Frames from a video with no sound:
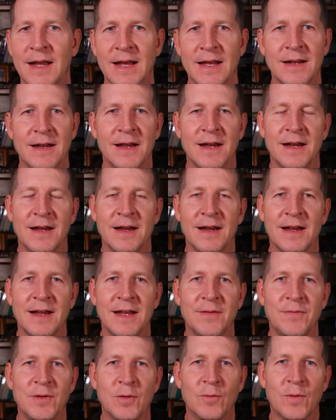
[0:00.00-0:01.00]
And
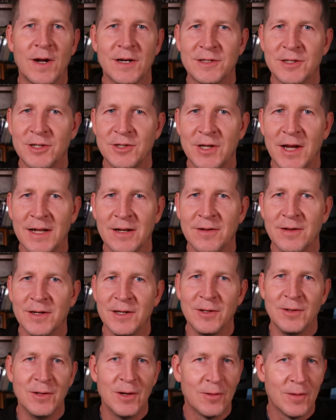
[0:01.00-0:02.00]
if you watch the channel,
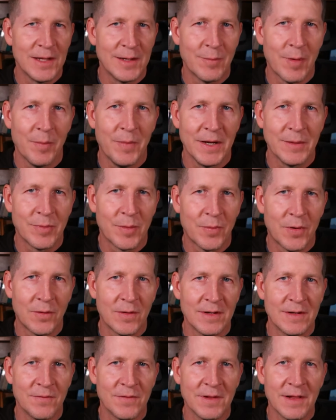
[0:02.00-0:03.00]
you know that I'm a big
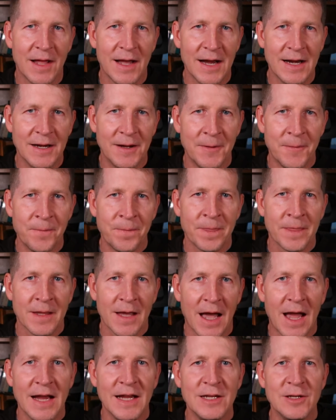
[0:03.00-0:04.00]
proponent of Glide.
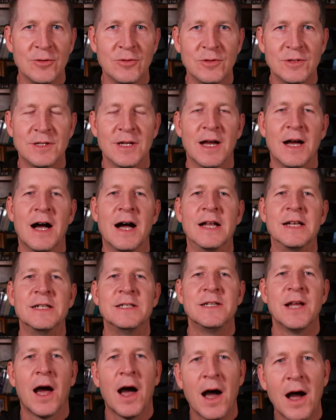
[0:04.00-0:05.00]
I used a
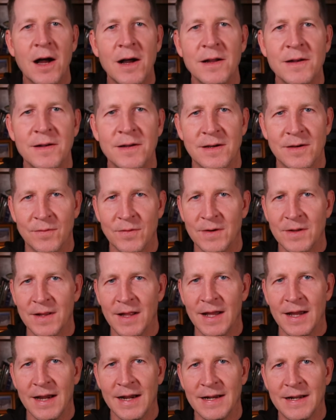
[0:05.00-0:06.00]
ton of
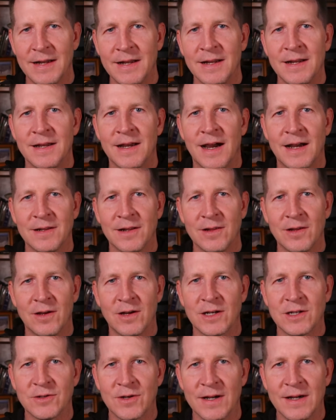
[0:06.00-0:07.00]
Glide on the
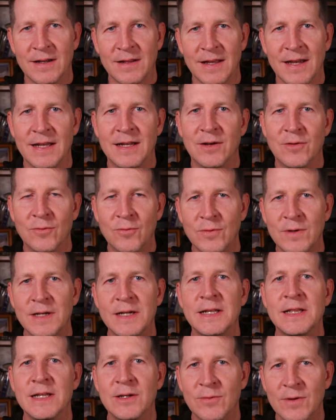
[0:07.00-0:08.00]
long trail and it
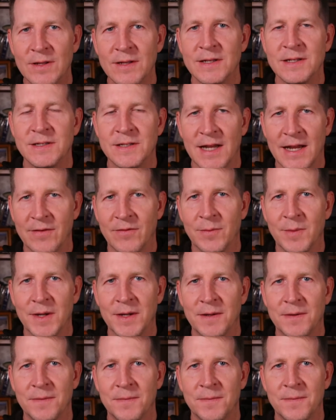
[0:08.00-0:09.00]
really, really saved
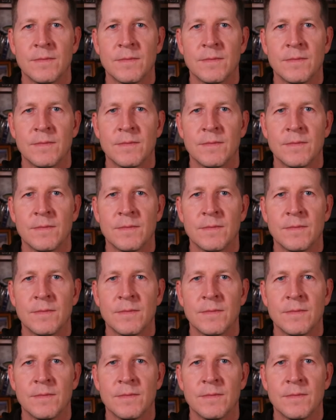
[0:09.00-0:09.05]
me.